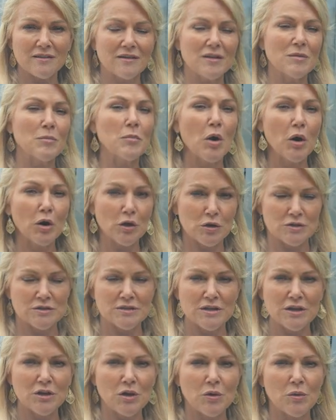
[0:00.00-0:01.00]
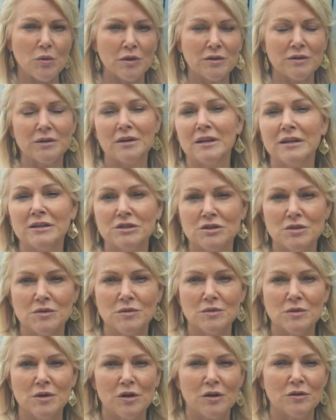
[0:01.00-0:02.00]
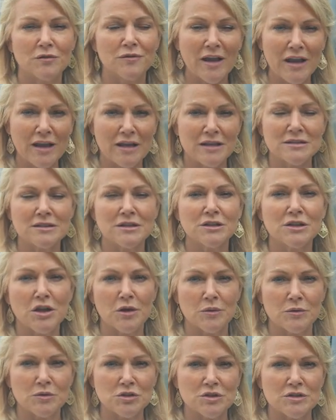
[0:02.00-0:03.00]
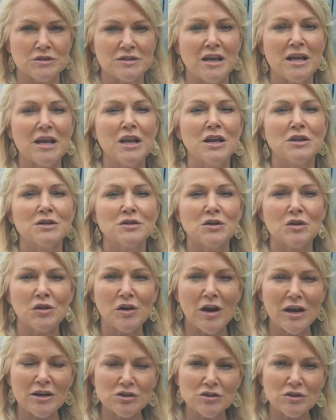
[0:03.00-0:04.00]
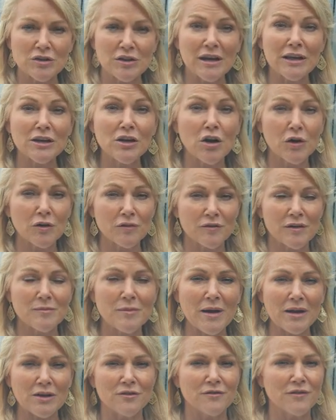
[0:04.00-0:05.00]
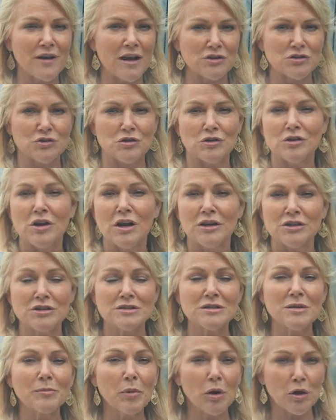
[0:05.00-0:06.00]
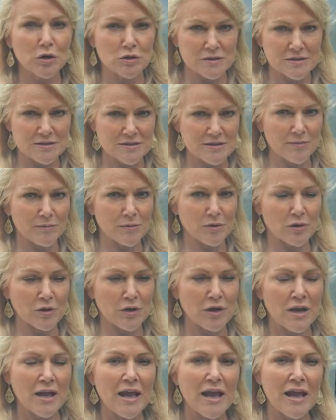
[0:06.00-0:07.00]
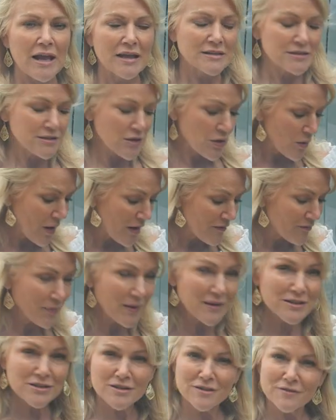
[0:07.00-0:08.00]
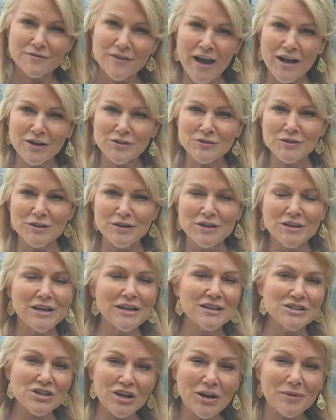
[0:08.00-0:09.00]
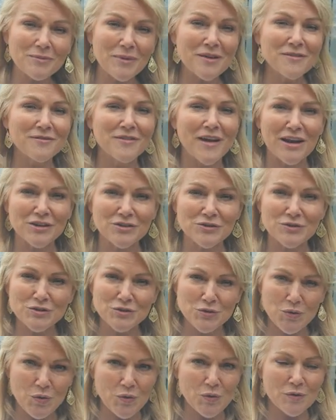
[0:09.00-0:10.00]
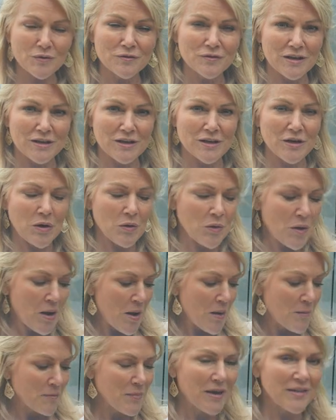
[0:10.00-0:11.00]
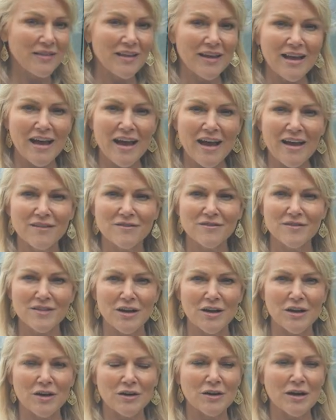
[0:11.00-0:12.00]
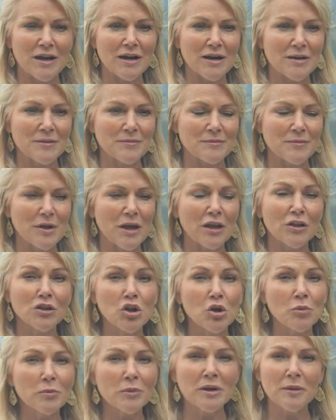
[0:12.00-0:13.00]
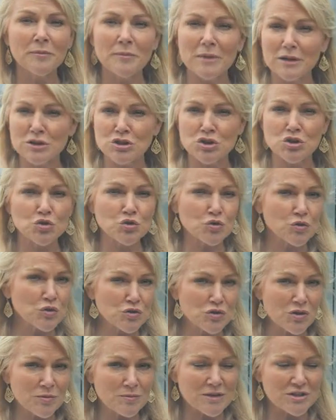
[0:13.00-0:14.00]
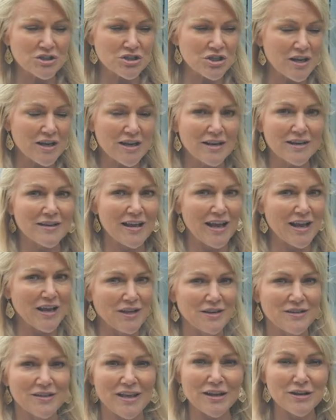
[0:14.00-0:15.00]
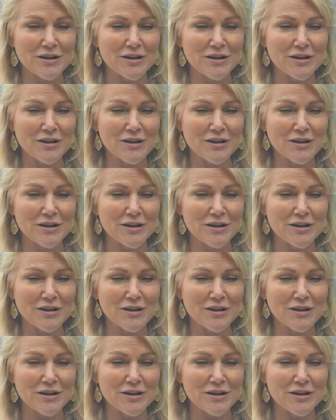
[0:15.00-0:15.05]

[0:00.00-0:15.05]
of the parts that go on into their vans and coaches. So they're actually an RV manufacturer, not just a parts assembler. So I've been to the factory. You need to check out my factory tour video, but they have their aluminum extrusion machine. They